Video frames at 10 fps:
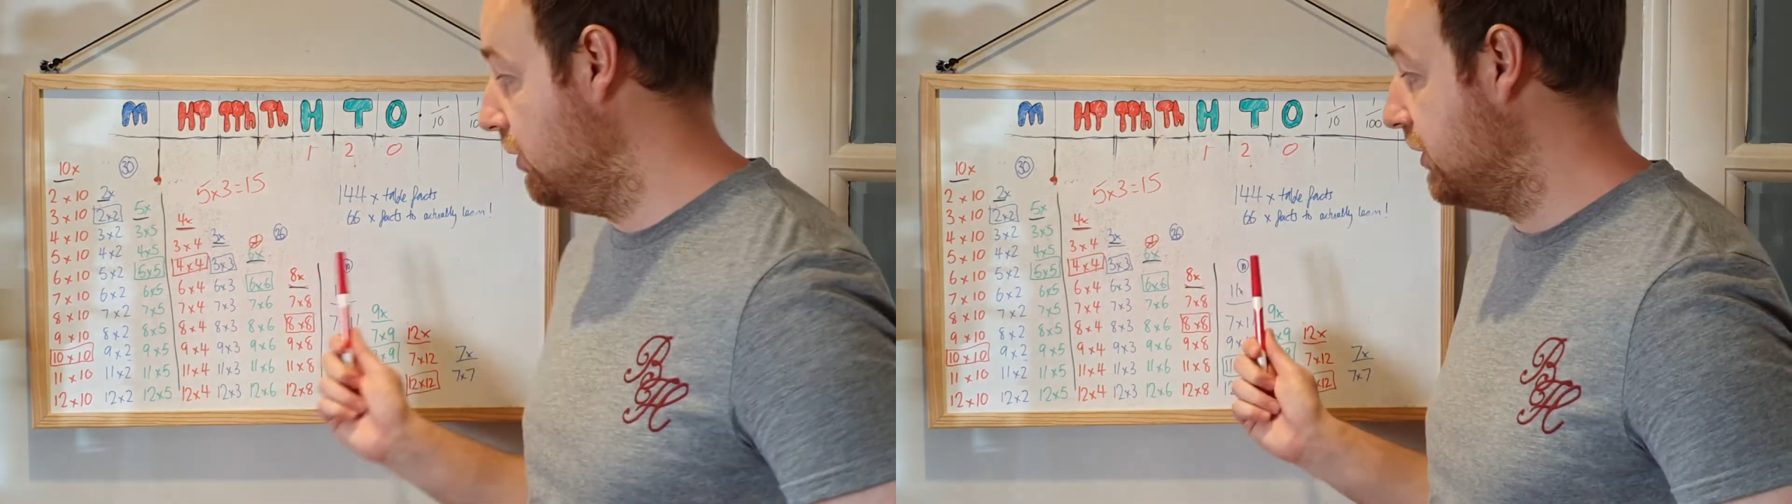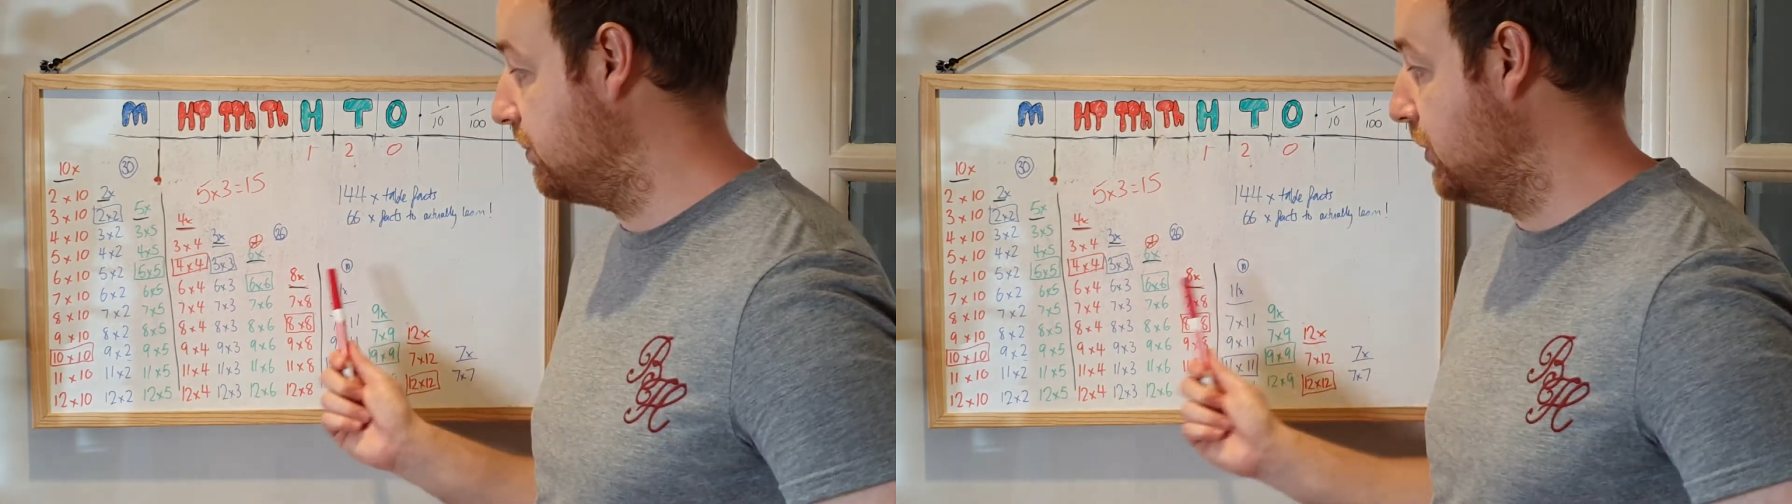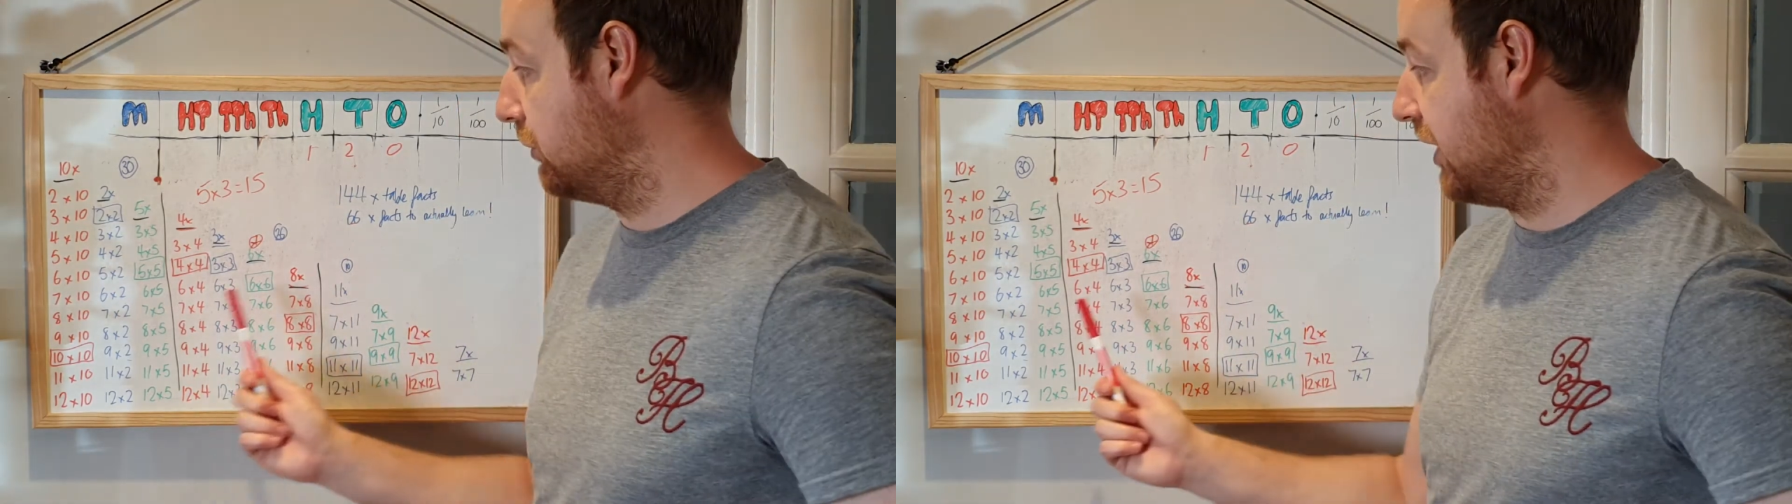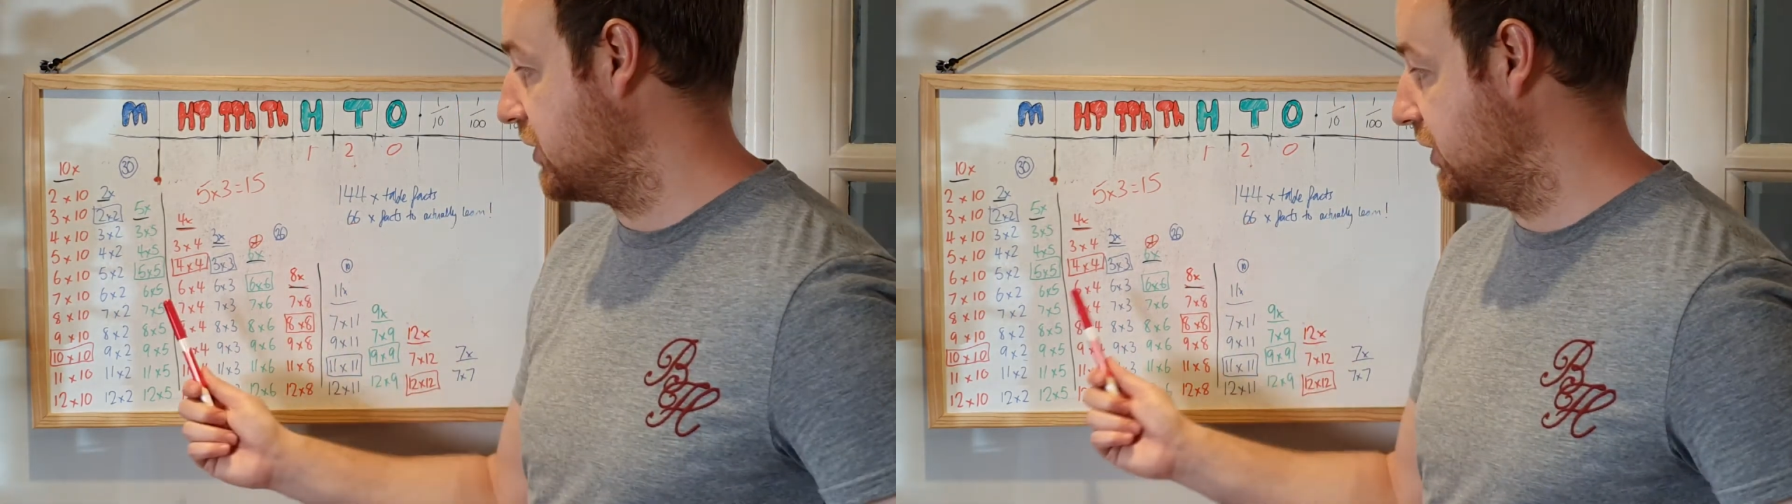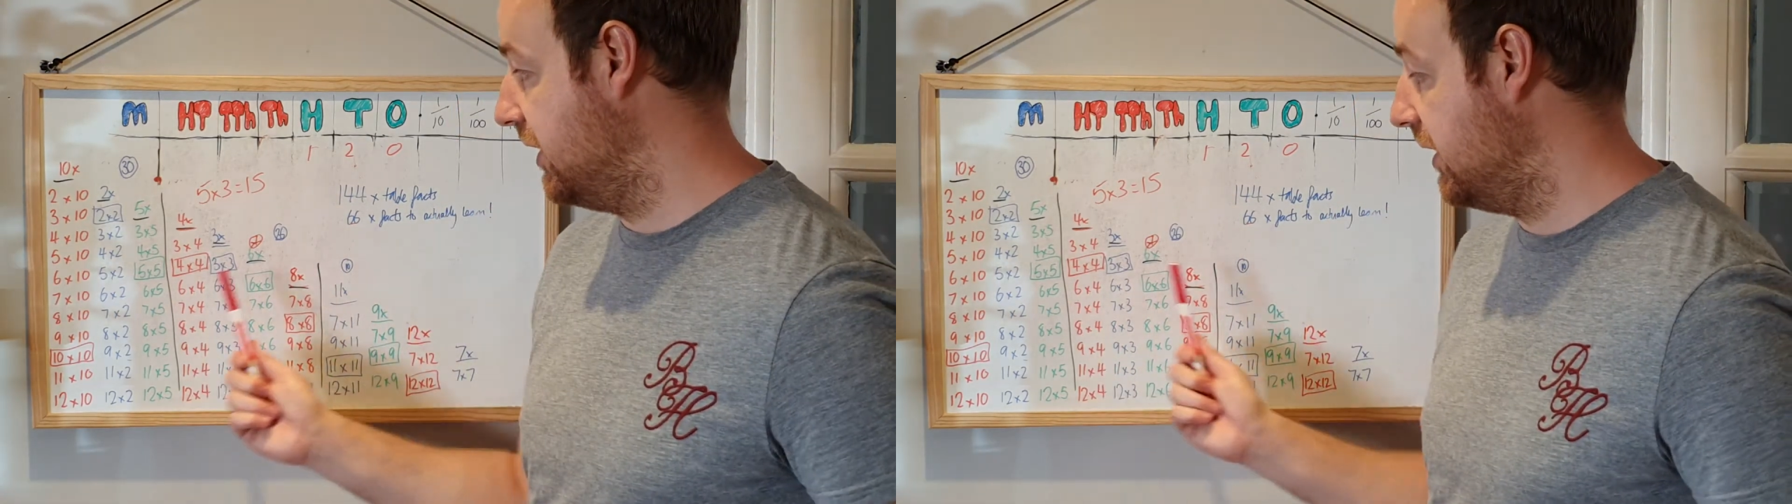in this middle
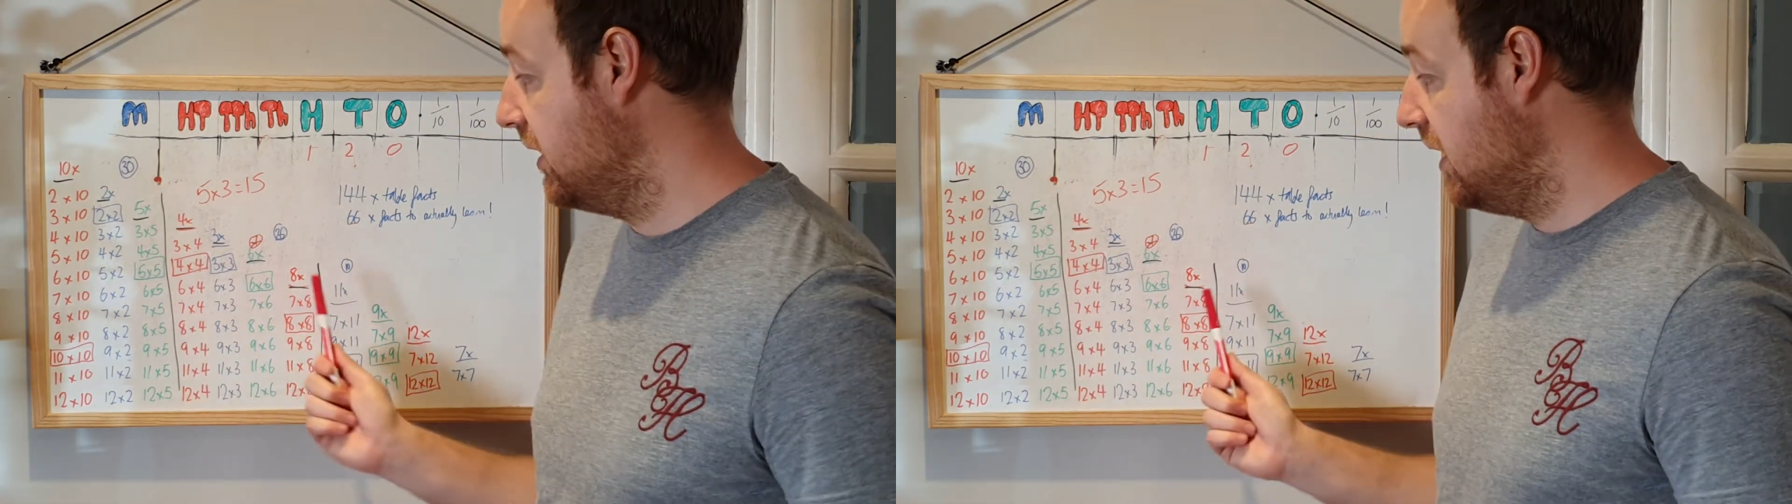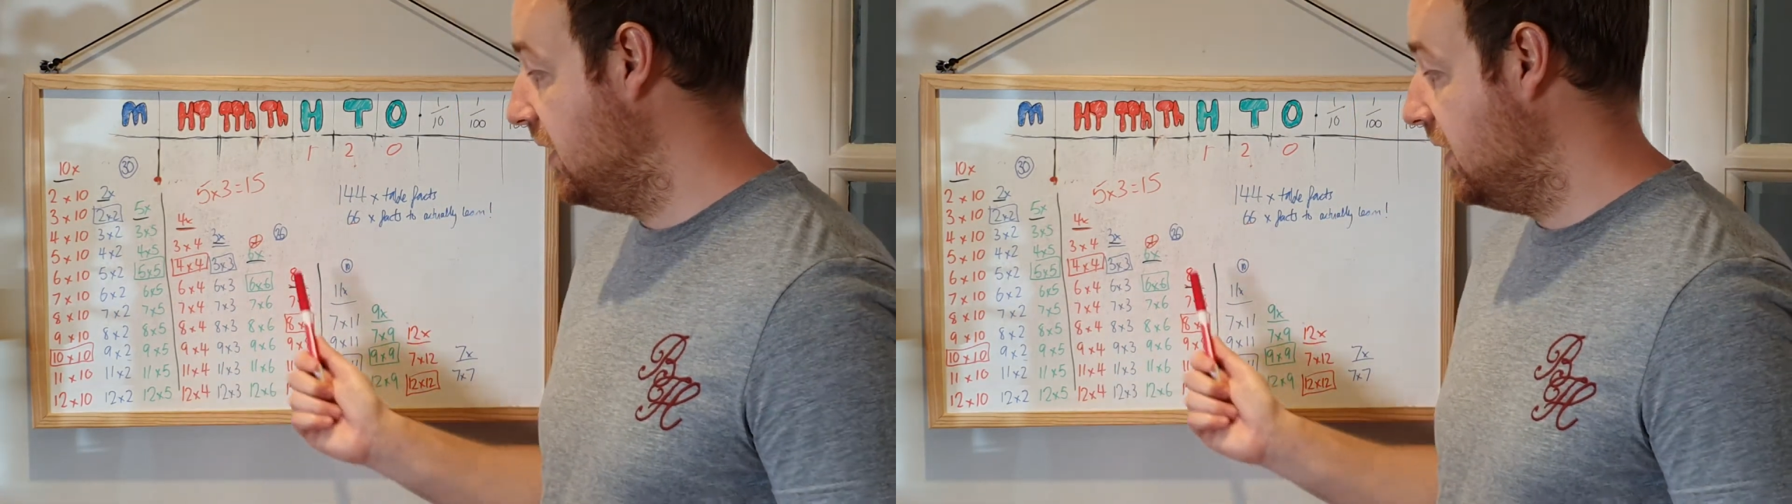section here,